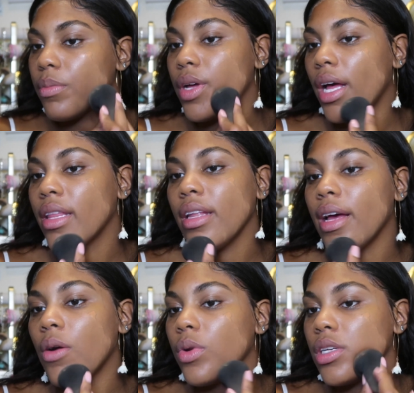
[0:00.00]
But I think
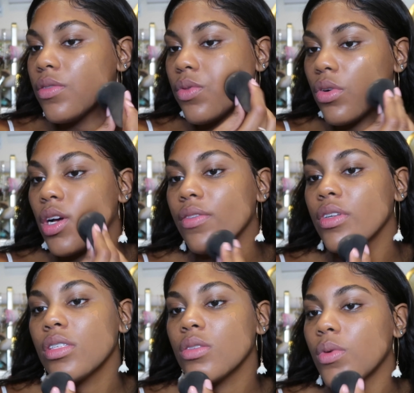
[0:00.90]
that one is full
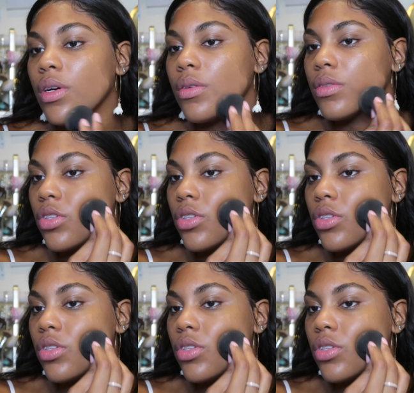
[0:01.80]
coverage as well.